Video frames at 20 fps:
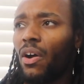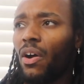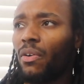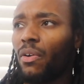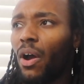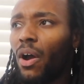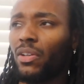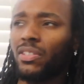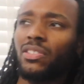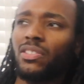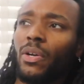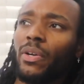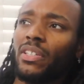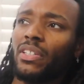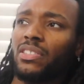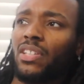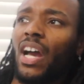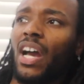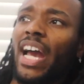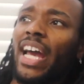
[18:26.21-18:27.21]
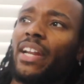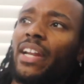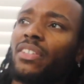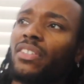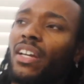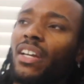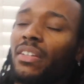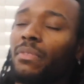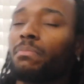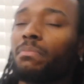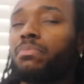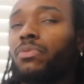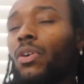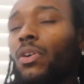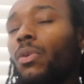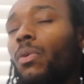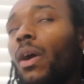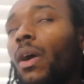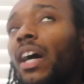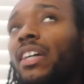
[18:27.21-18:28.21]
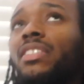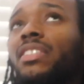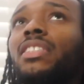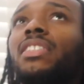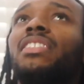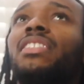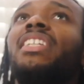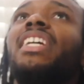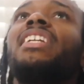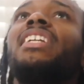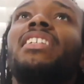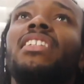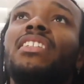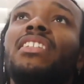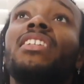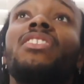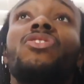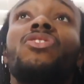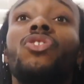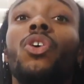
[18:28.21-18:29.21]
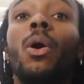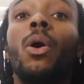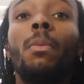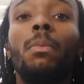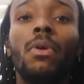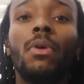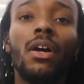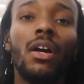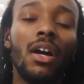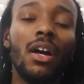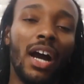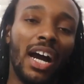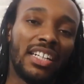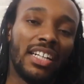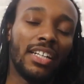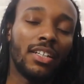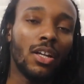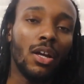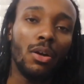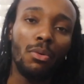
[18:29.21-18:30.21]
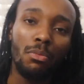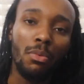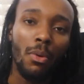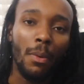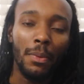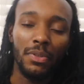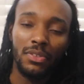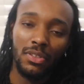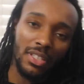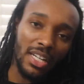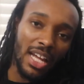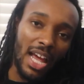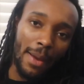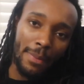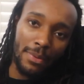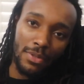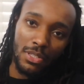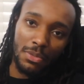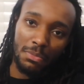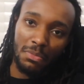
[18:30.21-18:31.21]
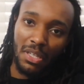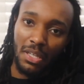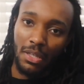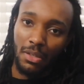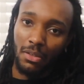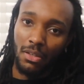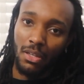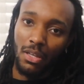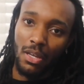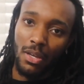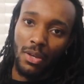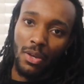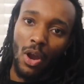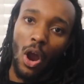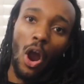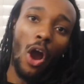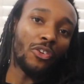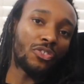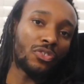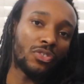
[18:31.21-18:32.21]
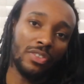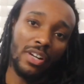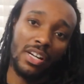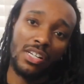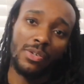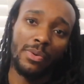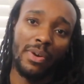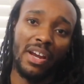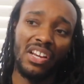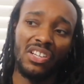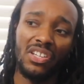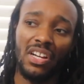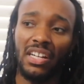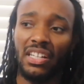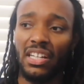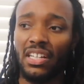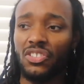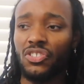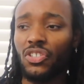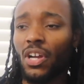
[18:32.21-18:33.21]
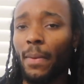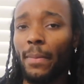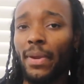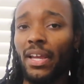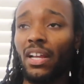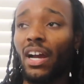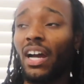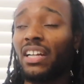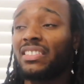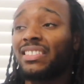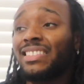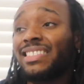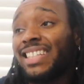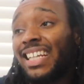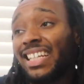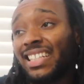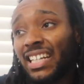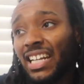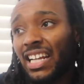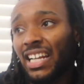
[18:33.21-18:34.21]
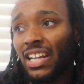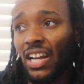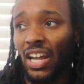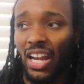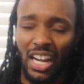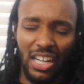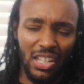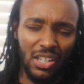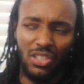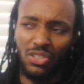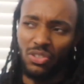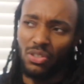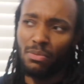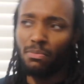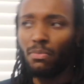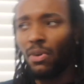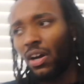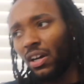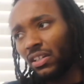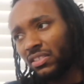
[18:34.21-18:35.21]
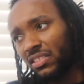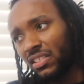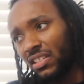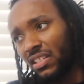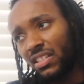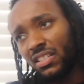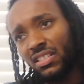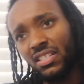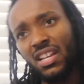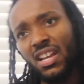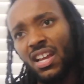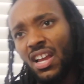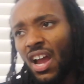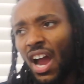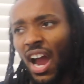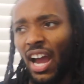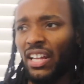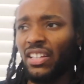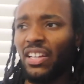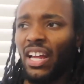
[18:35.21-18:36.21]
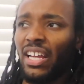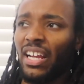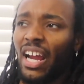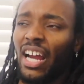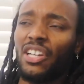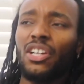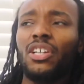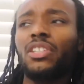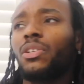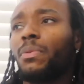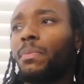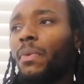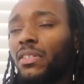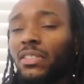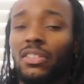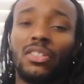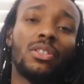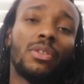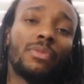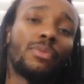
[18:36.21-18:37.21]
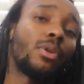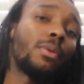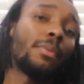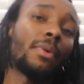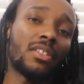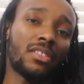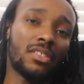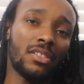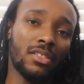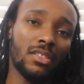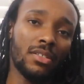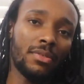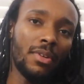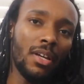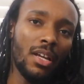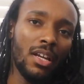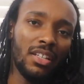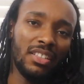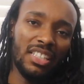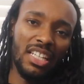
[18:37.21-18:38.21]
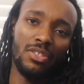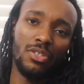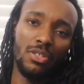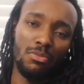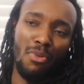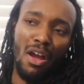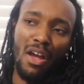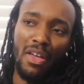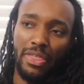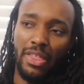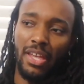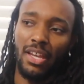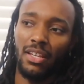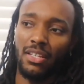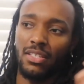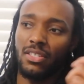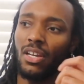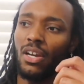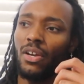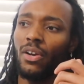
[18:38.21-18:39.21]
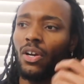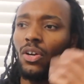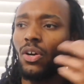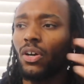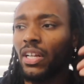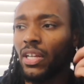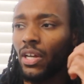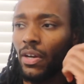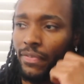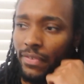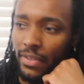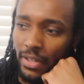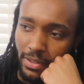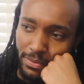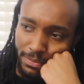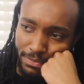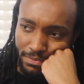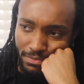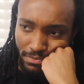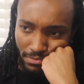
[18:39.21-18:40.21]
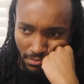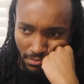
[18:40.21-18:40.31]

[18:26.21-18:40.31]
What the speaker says: I was so excited. It was like, bro, I just needed this job. I didn't know what was going to happen to me after graduation. Do you know what I mean? I just needed it. Like, I couldn't do a master's. I could do a master's. I couldn't afford a master's. This was my thing. So I got the offer.